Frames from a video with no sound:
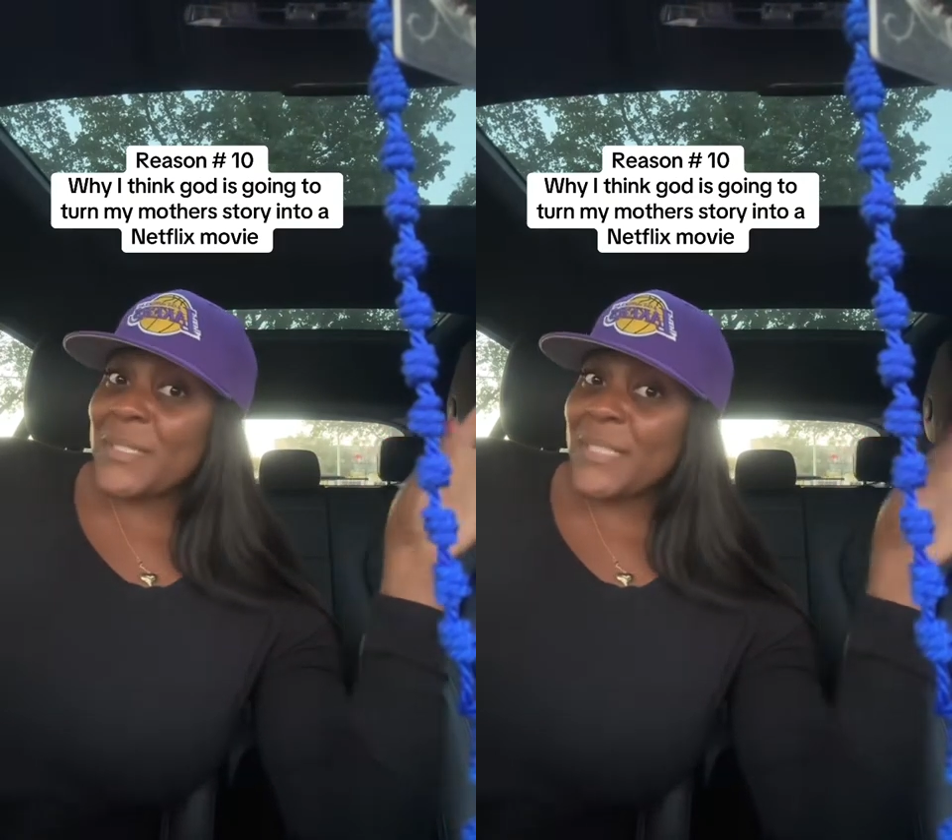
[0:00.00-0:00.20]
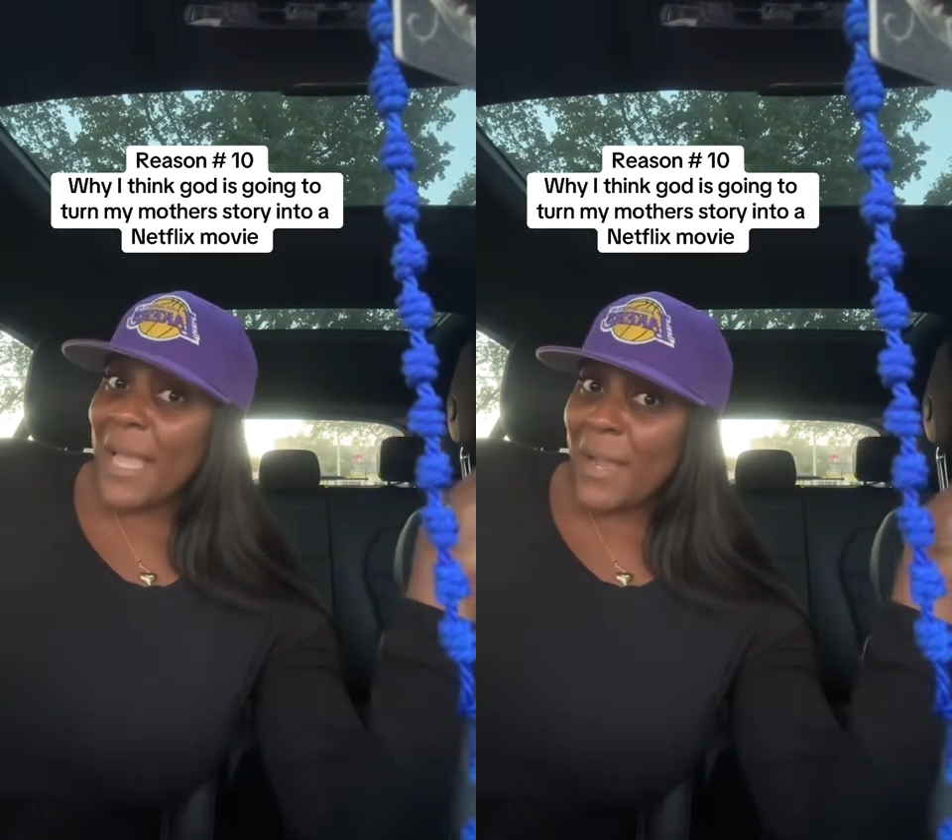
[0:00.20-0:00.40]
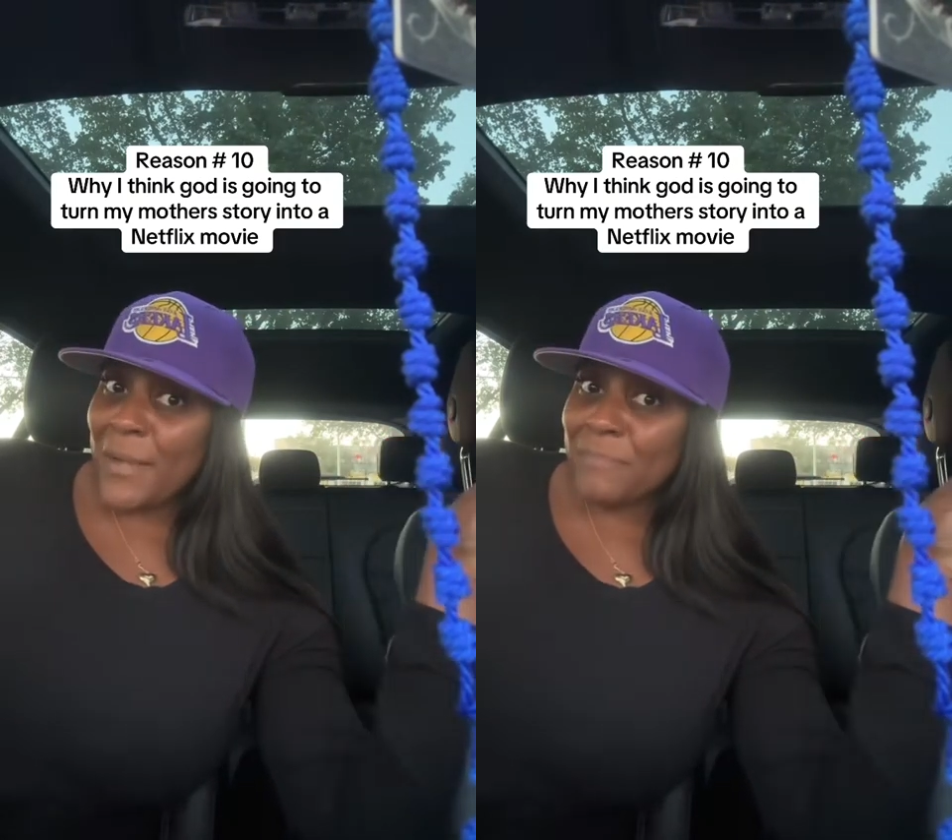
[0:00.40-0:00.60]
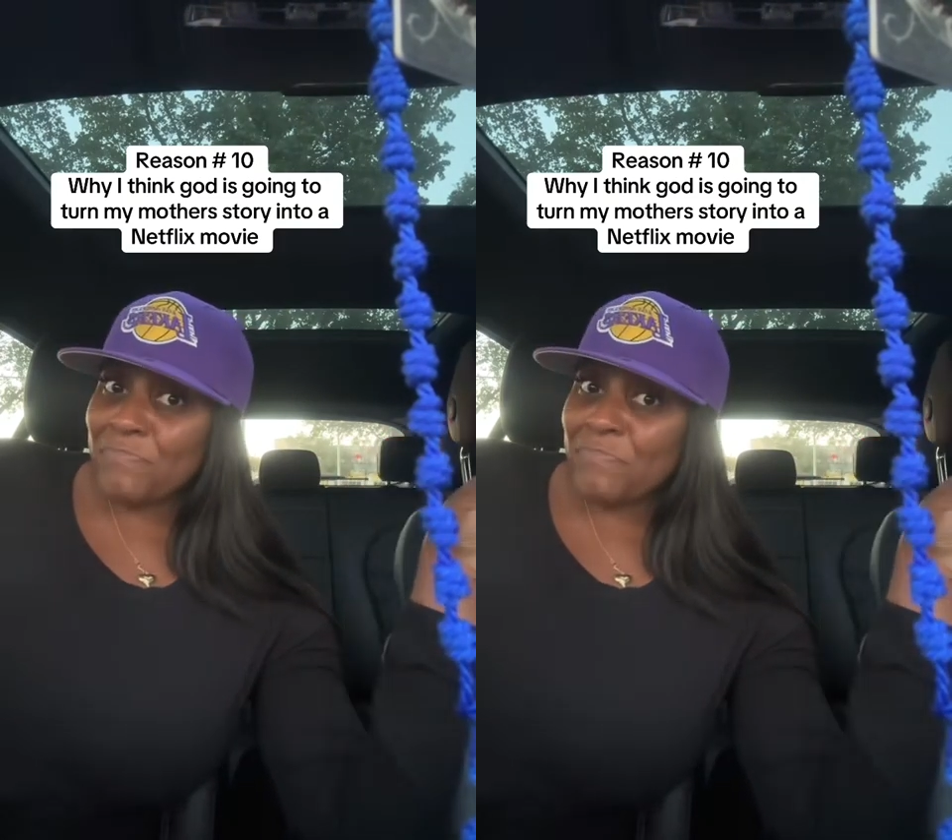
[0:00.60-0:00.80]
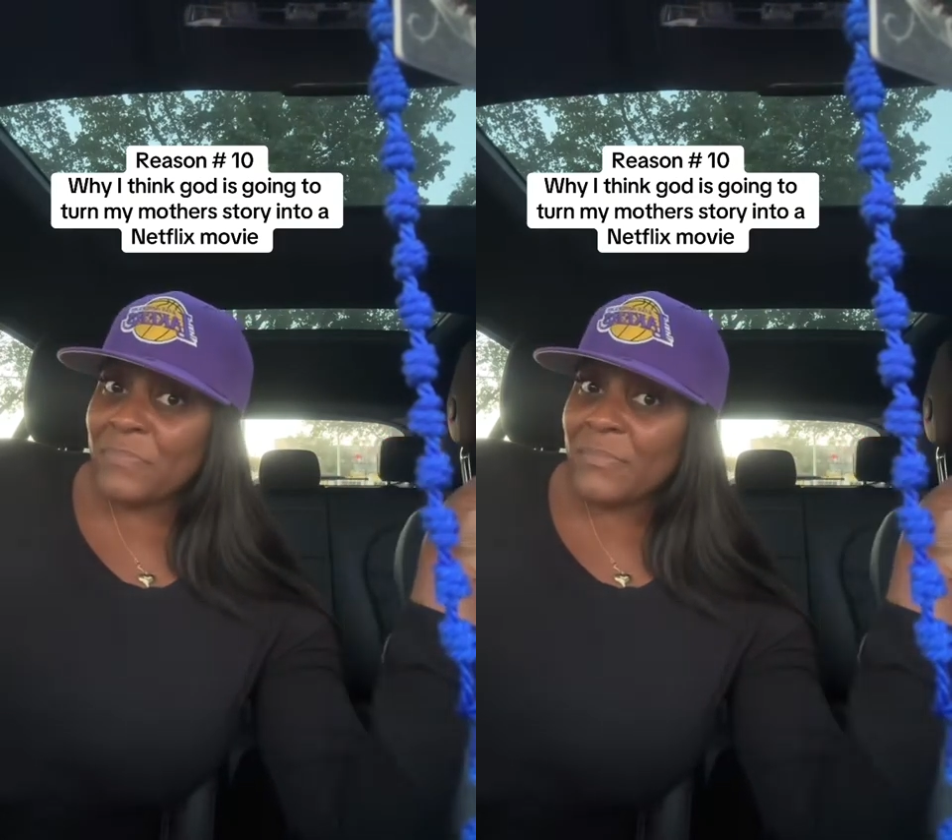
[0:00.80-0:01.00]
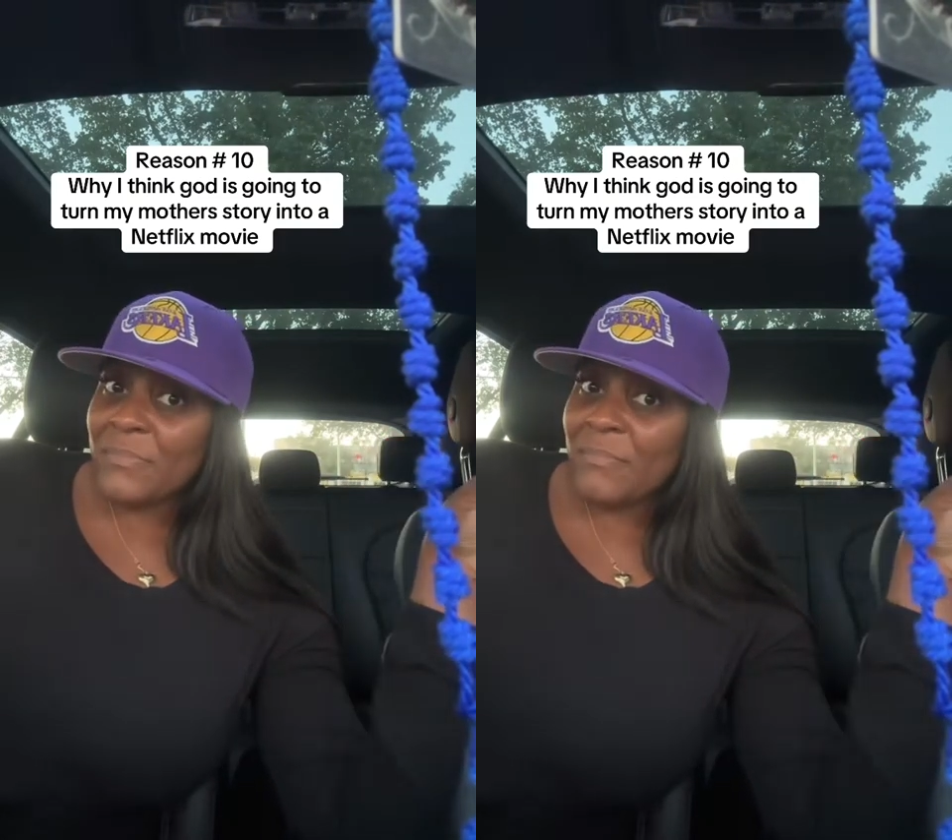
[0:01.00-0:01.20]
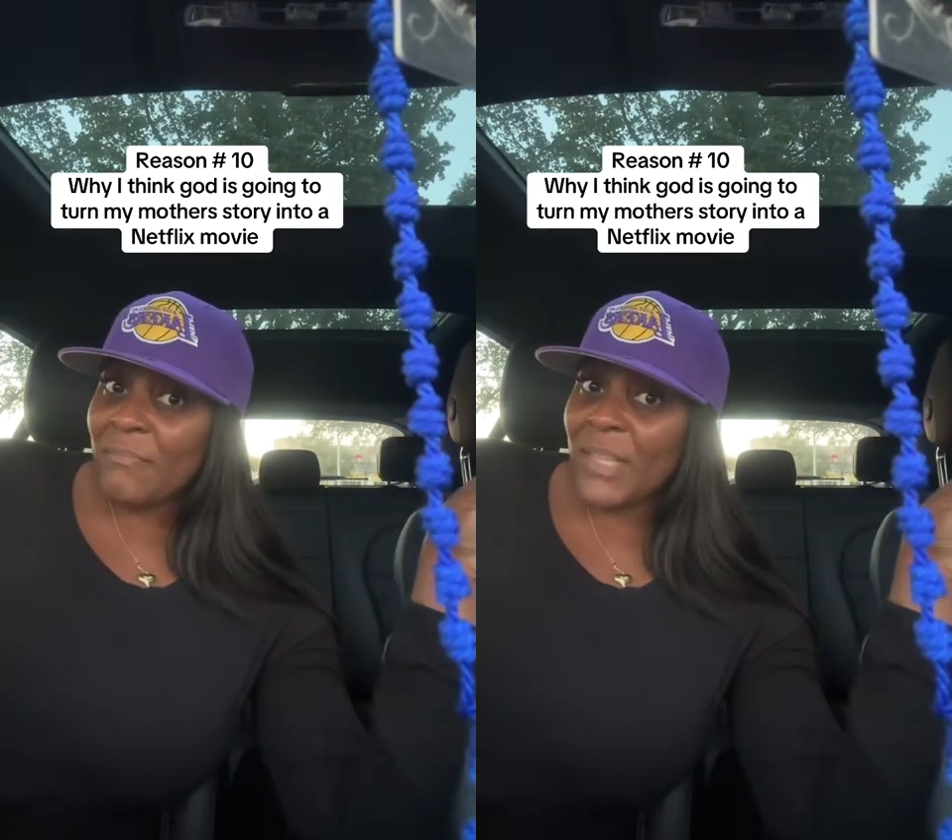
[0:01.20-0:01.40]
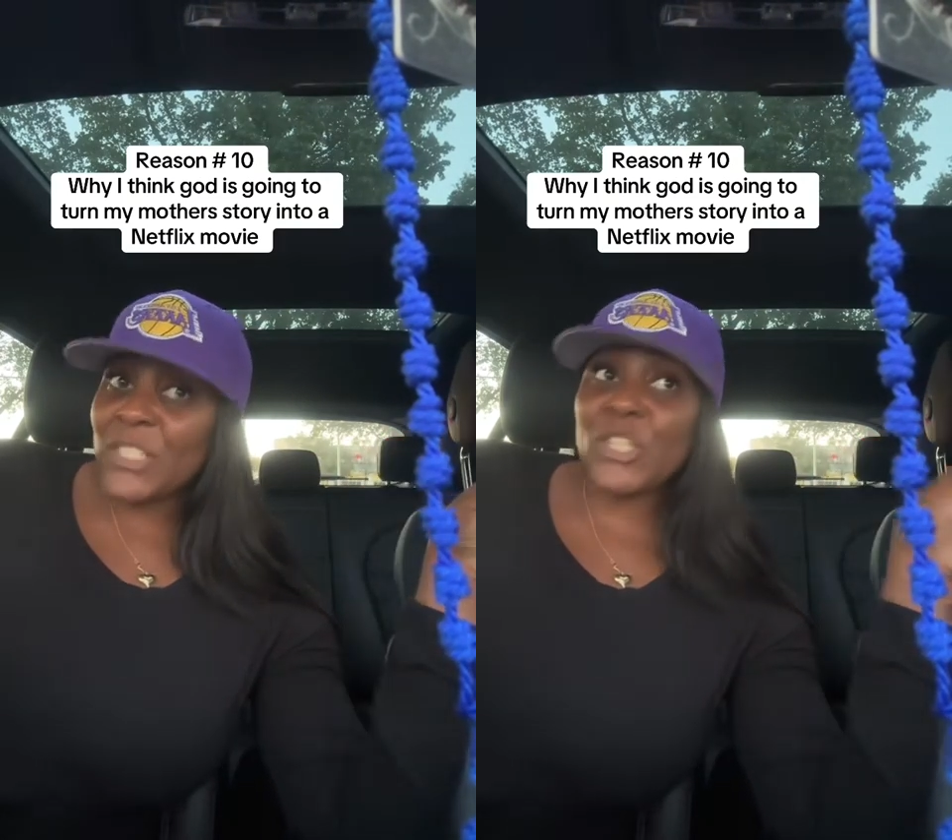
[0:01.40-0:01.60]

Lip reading: there. To the